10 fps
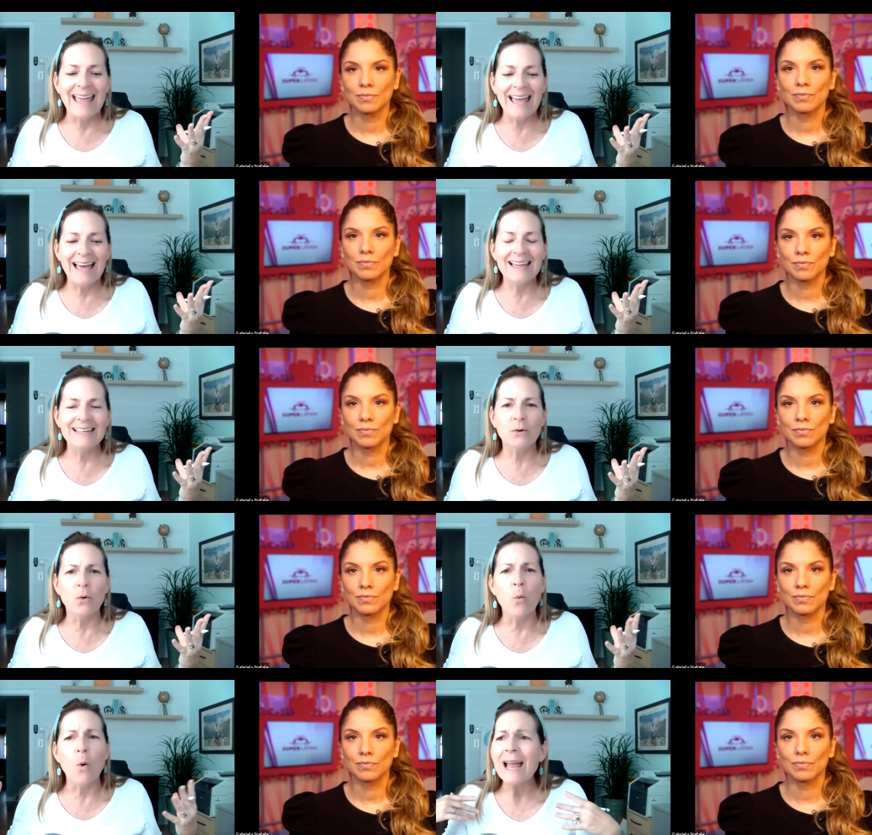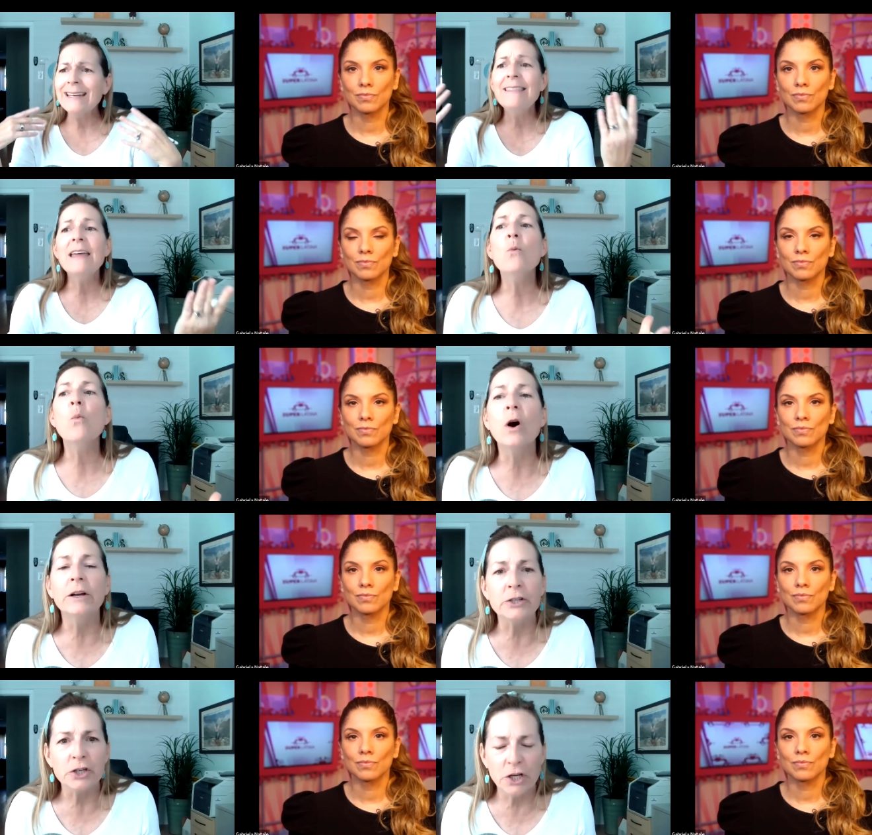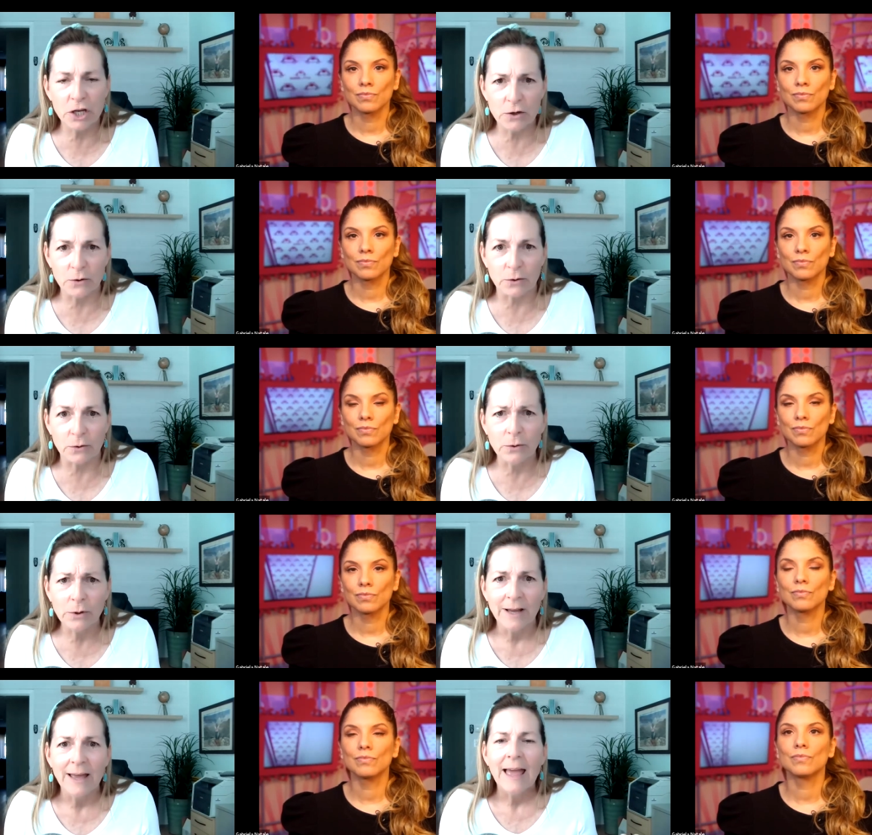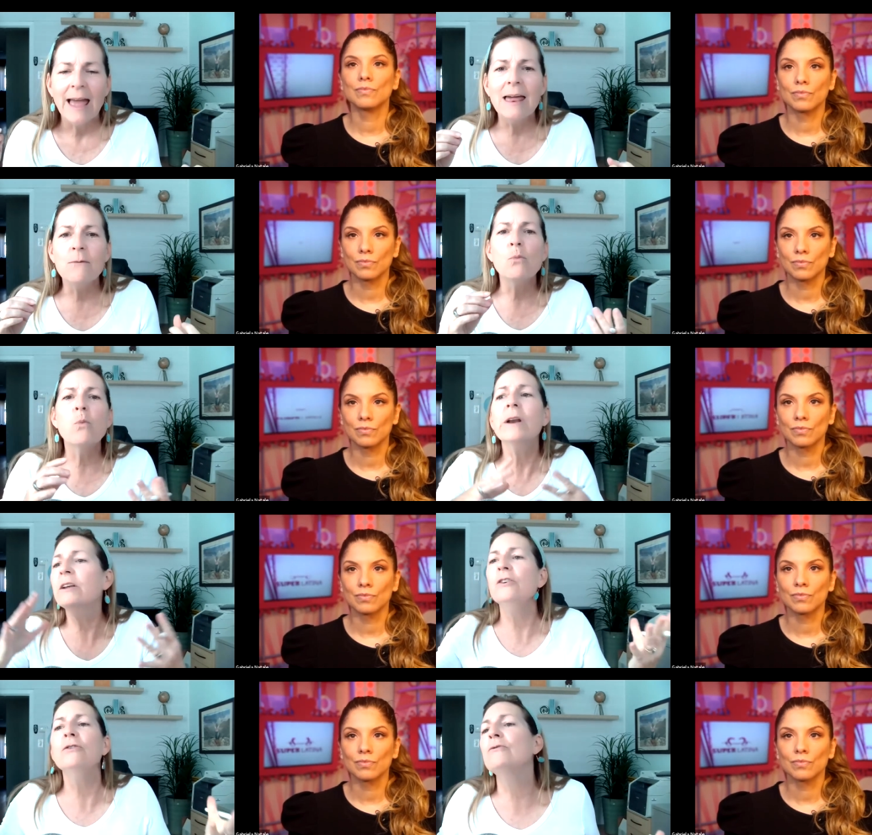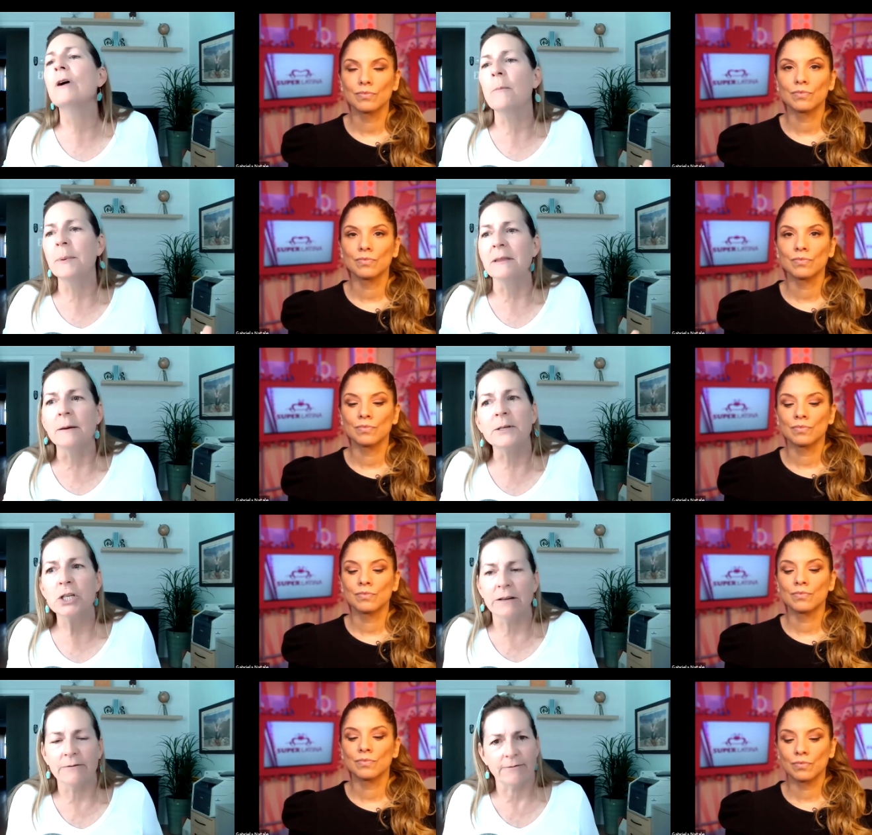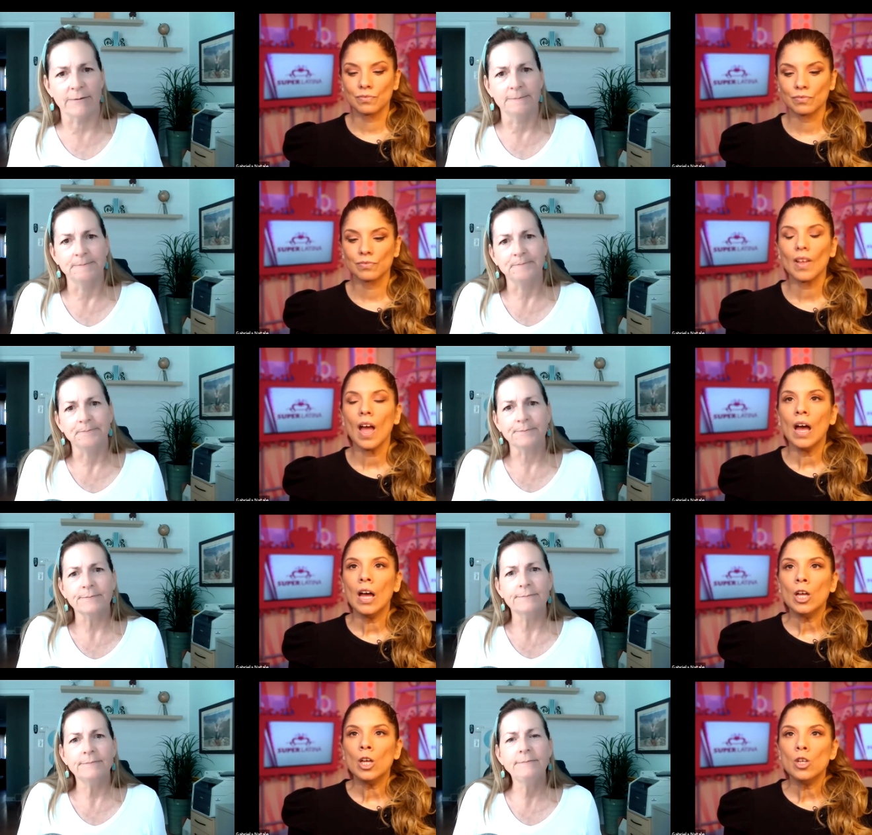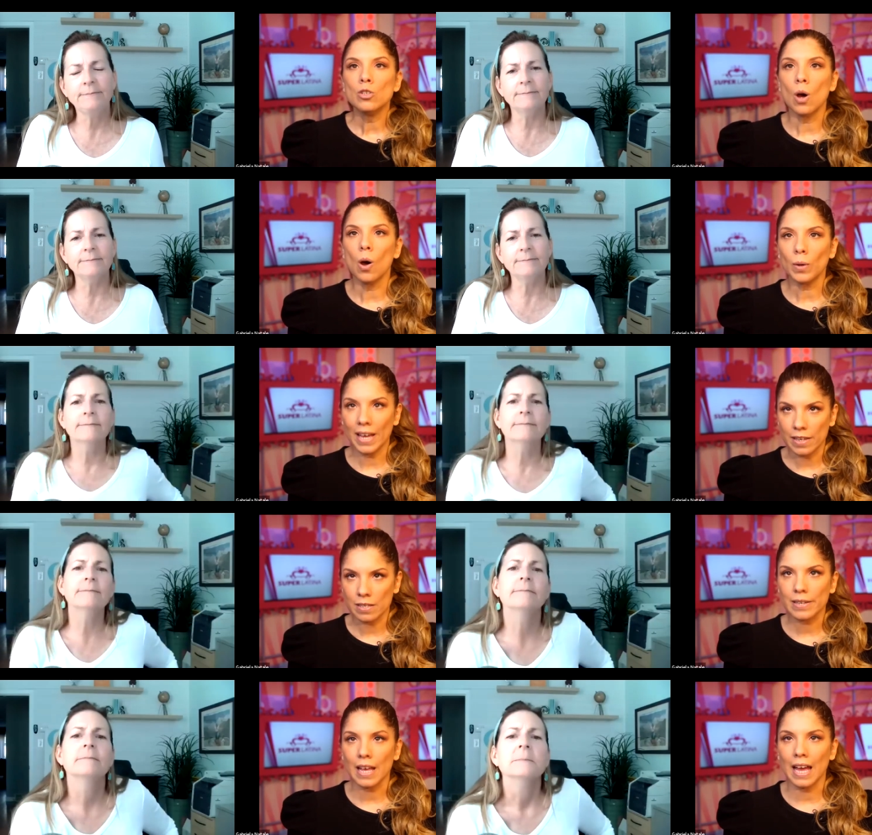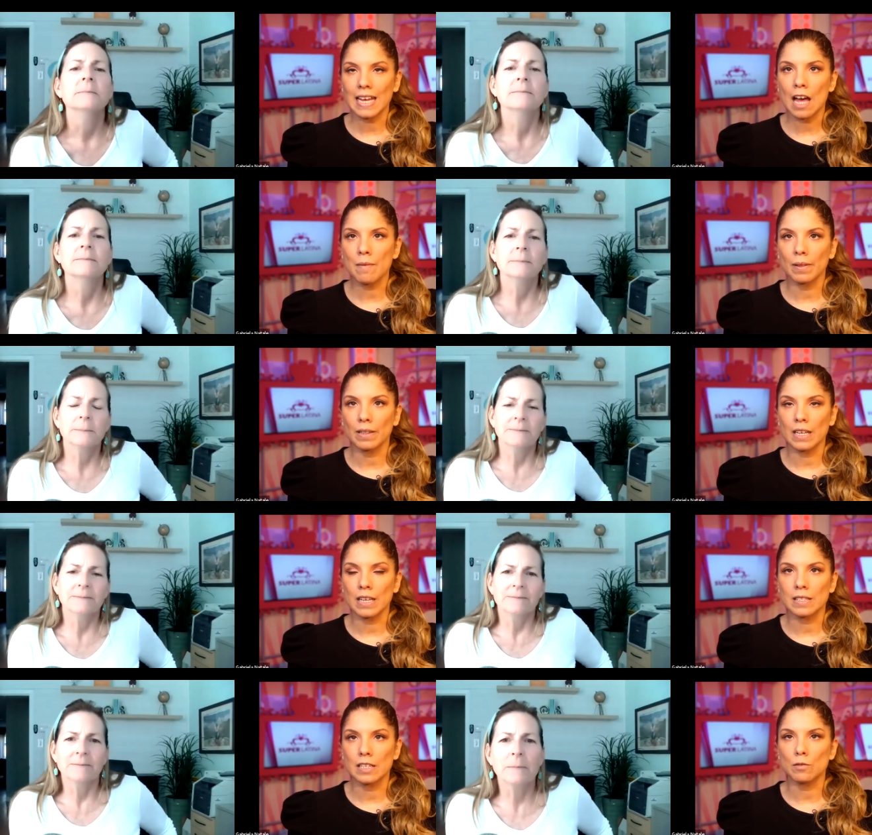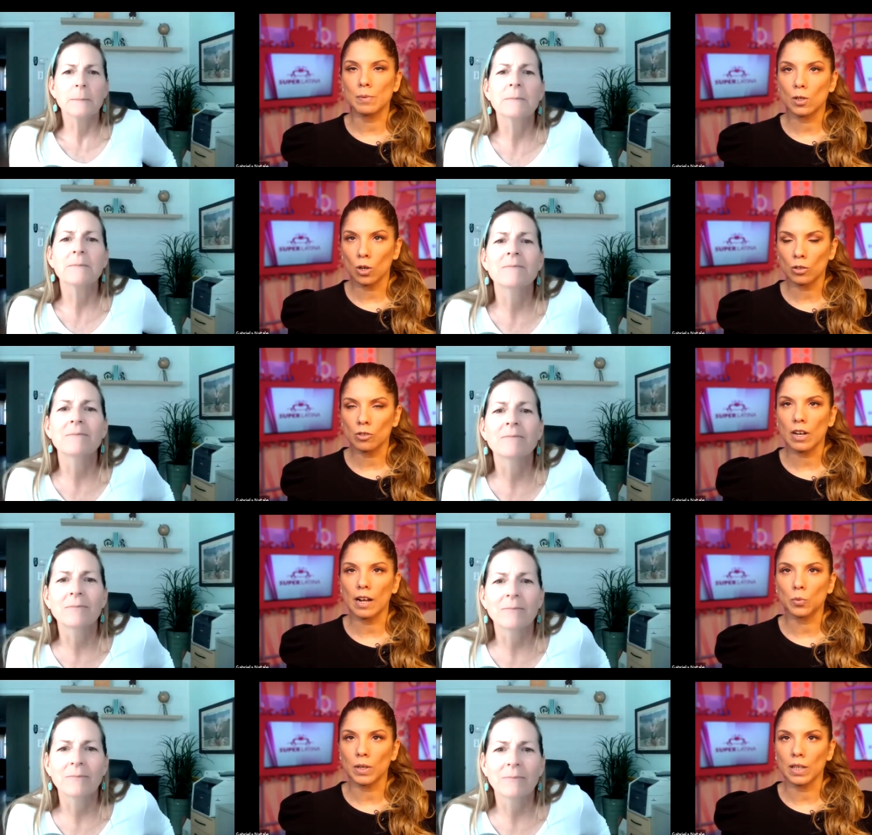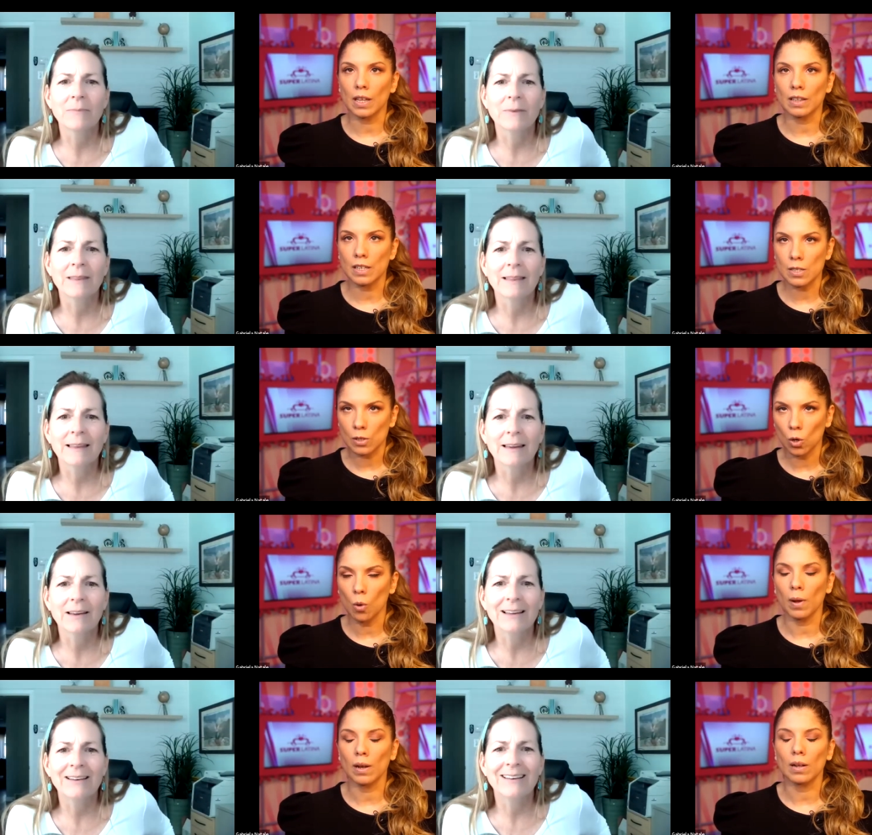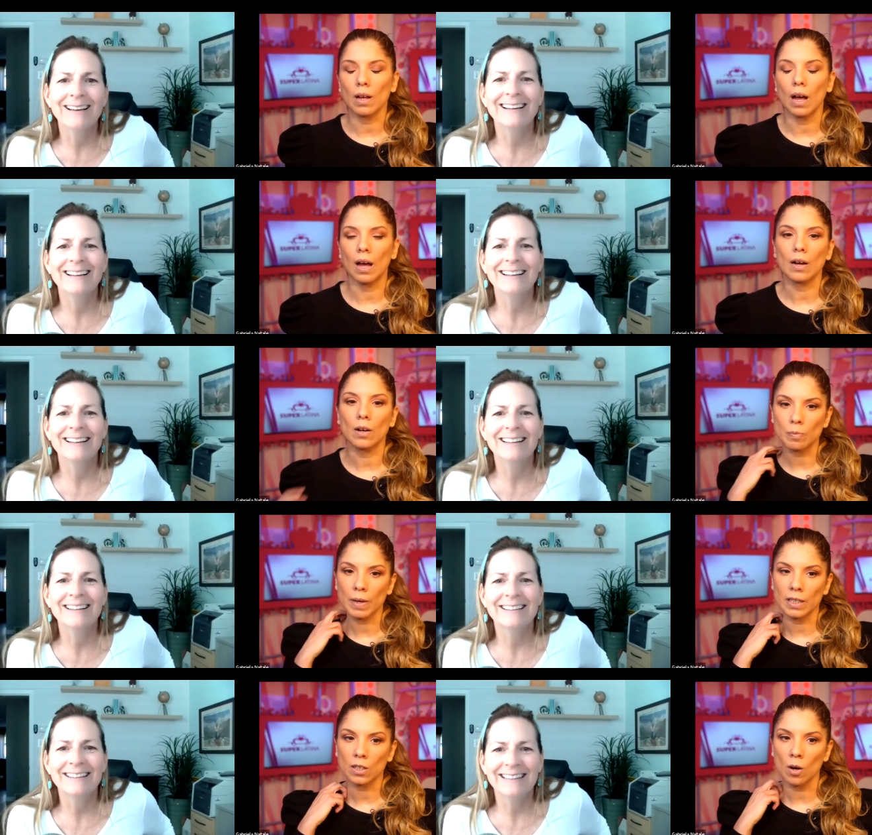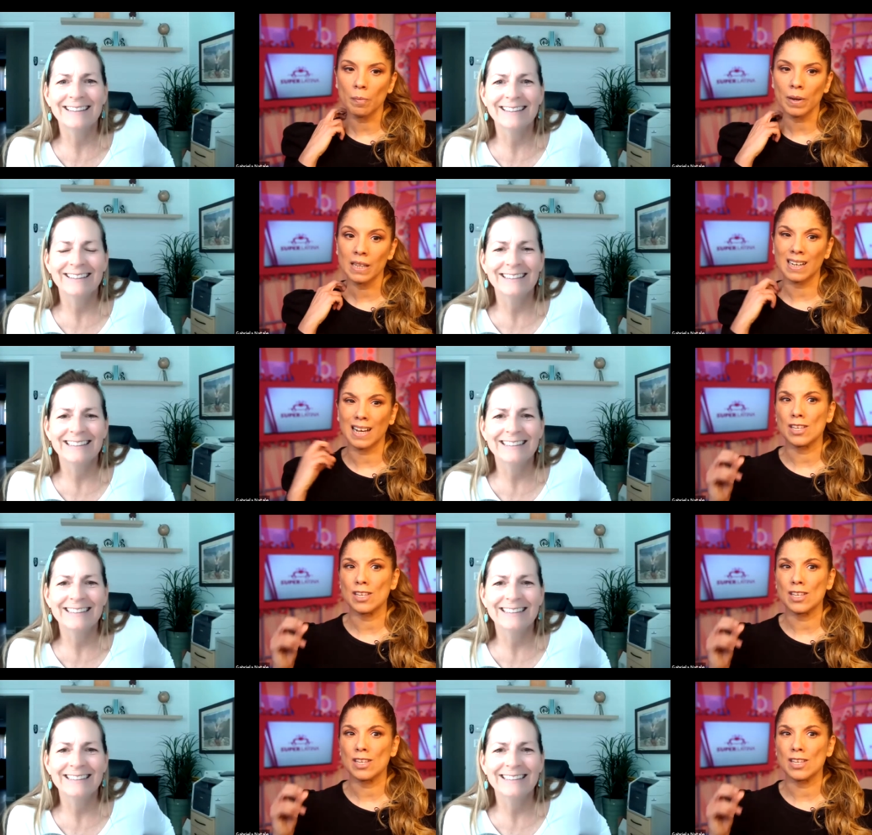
Speaker 1: And why did they want you? And what are you helping them achieve?
Speaker 2: So yes, I have this, this big contract with uh, this global uh, cosmetic company that has